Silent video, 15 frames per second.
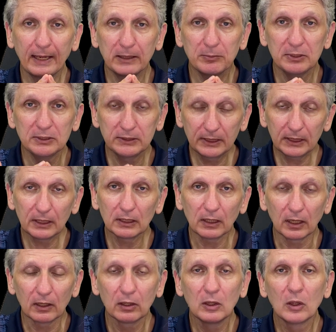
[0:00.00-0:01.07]
And in
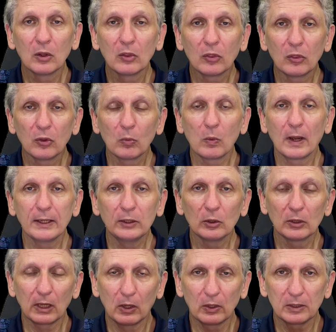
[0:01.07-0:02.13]
particular, the way
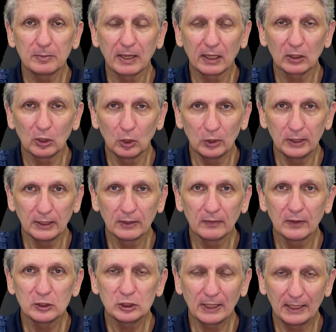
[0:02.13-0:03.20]
you're going about learning
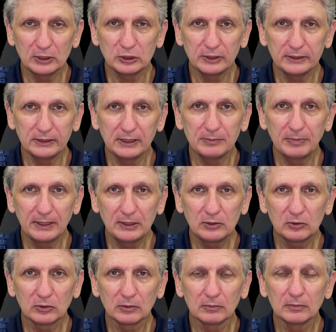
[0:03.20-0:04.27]
the
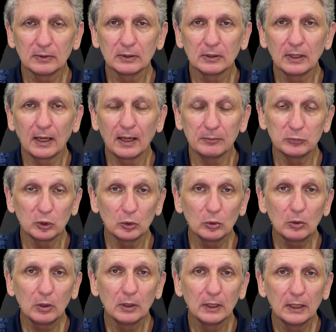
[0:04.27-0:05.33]
ChatGPT um,
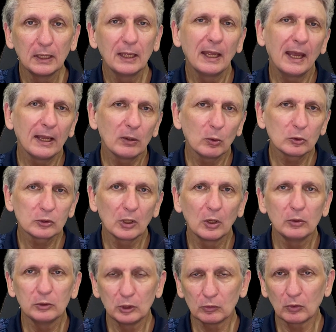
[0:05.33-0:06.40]
tool and
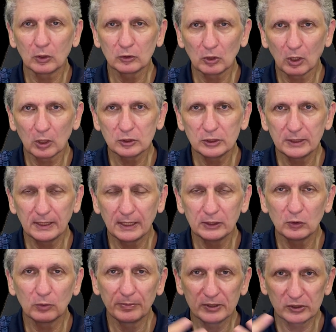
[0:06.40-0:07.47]
also your ontology and
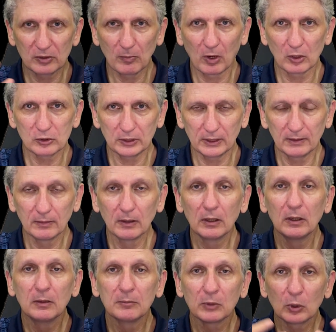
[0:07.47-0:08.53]
your epistemology,
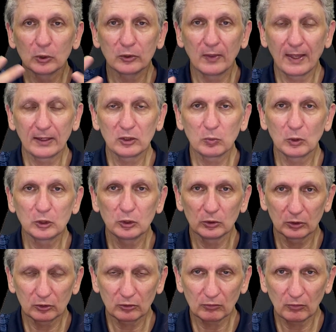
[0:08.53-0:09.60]
because that is what
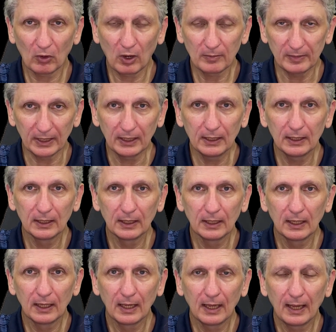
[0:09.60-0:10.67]
you're describing
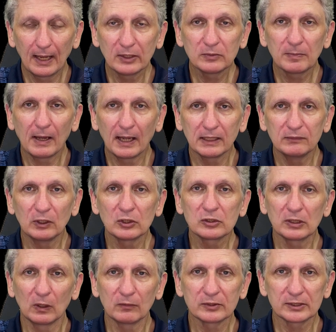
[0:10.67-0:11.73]
as part of your
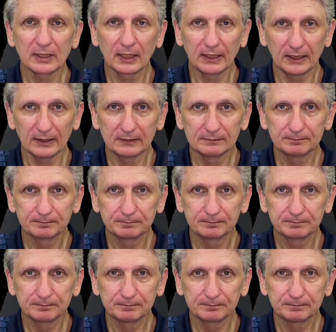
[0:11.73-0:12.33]
self study.